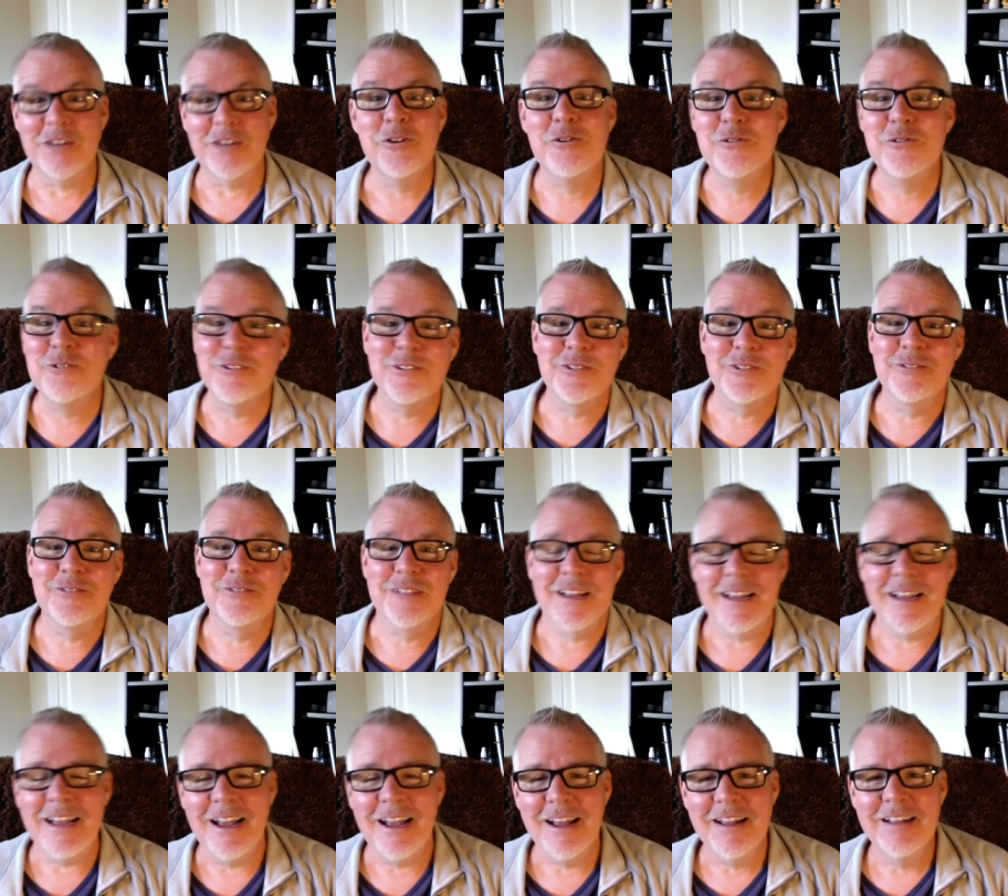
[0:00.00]
Who could do
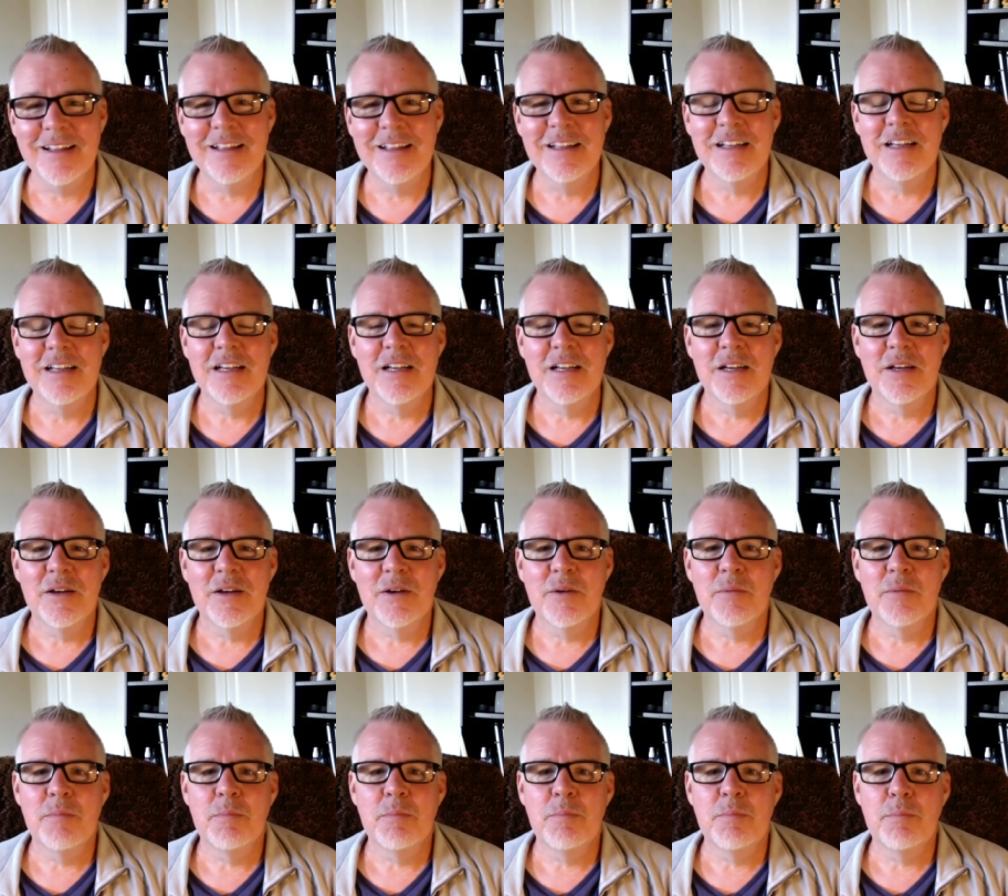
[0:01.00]
that?
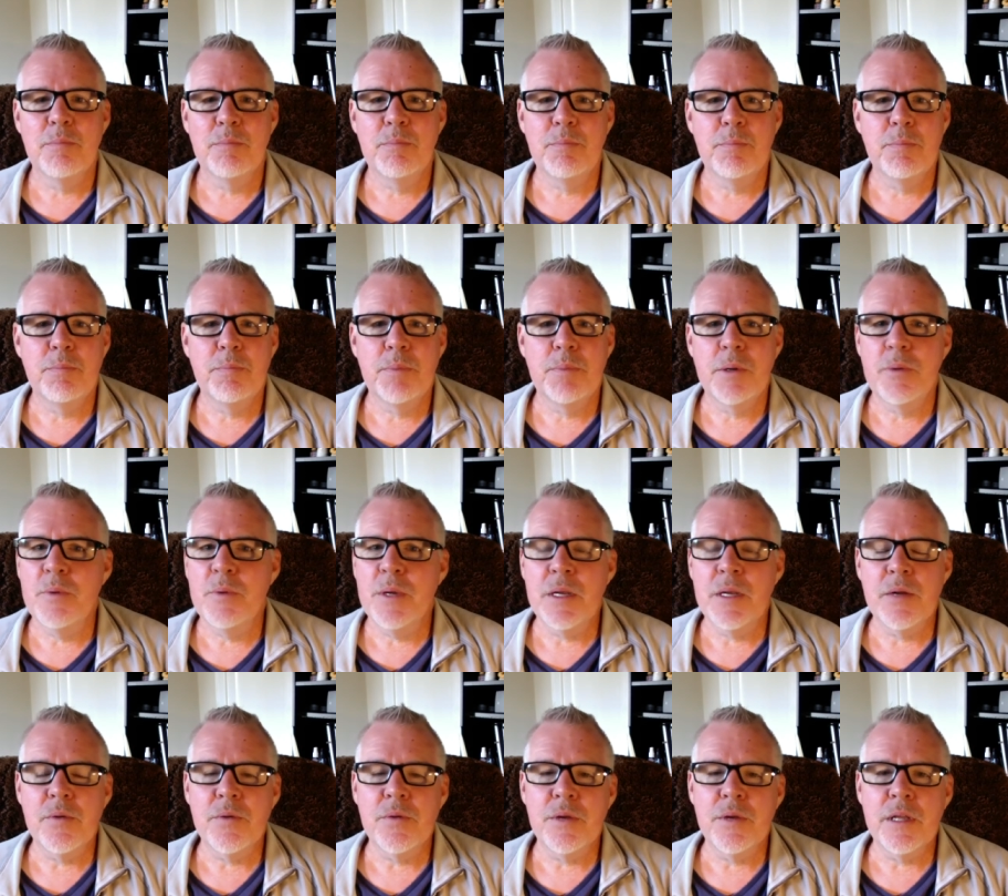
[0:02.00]
But we
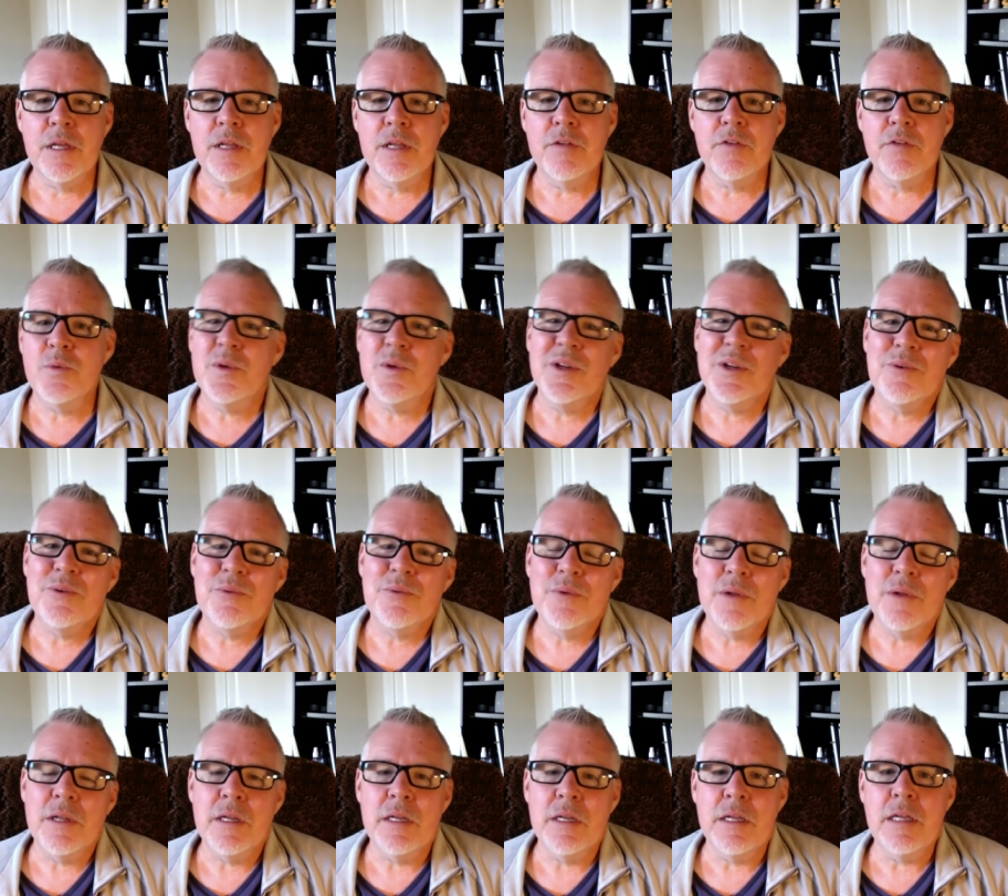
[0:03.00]
don't need, so we don't
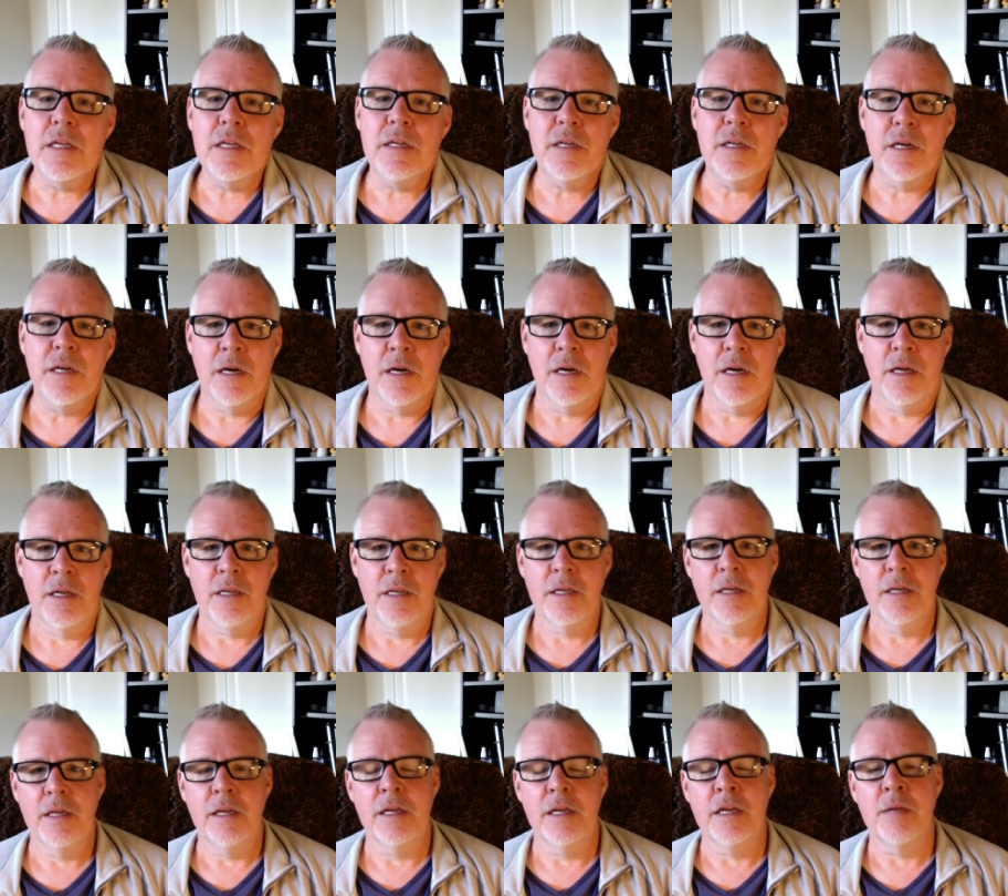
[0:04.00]
really need God
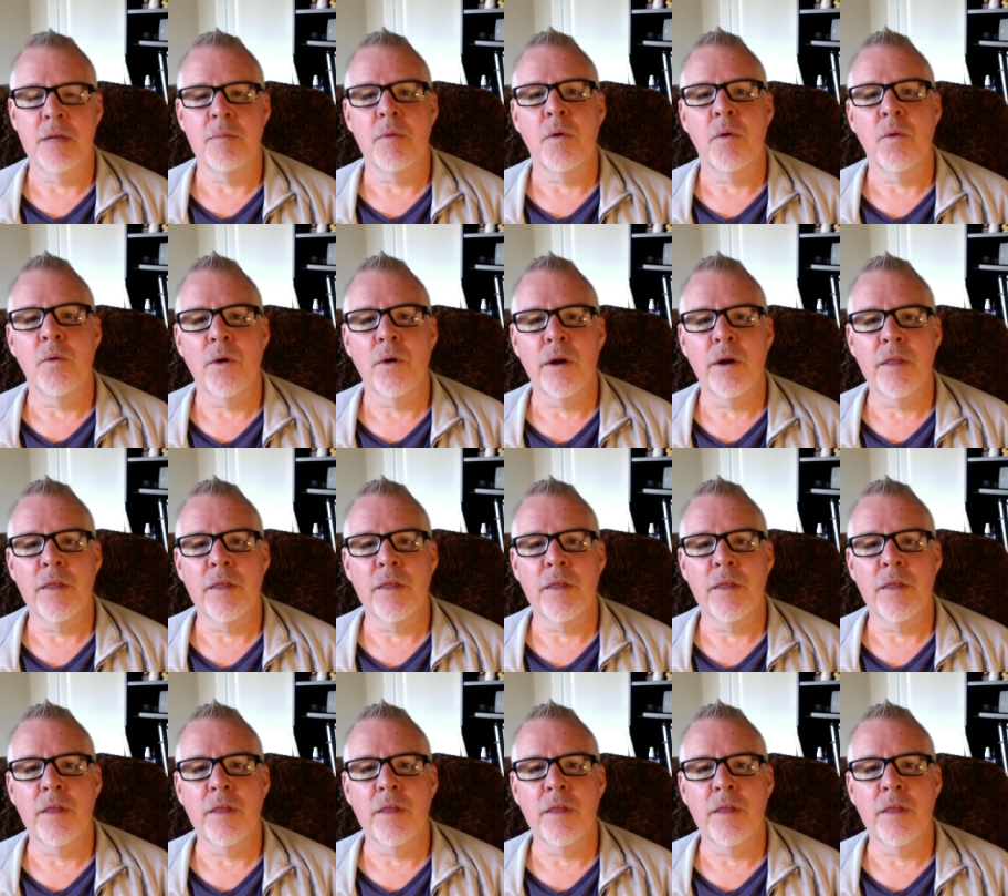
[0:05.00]
anymore.